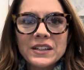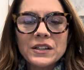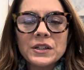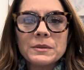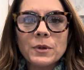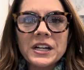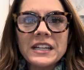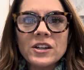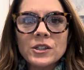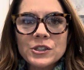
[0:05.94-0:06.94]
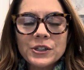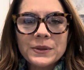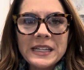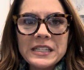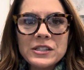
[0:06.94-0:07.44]
Good morning, Alder
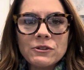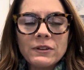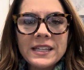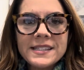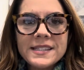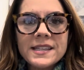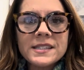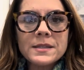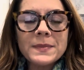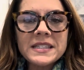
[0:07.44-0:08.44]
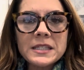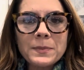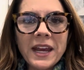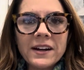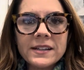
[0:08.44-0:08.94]
Creek students. This is Mrs.
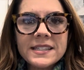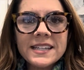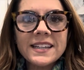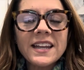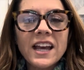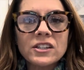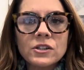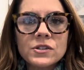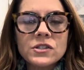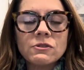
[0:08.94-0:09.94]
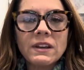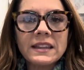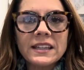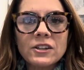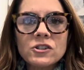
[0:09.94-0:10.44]
Parenzin and your
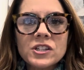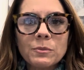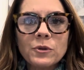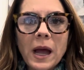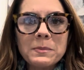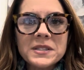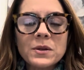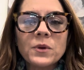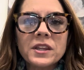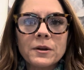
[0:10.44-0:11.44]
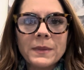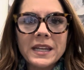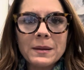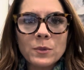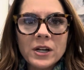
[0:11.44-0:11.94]
student leadership reps with your
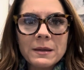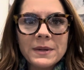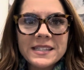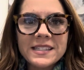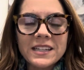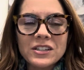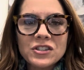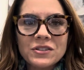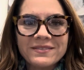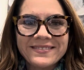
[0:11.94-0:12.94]
Monday morning message.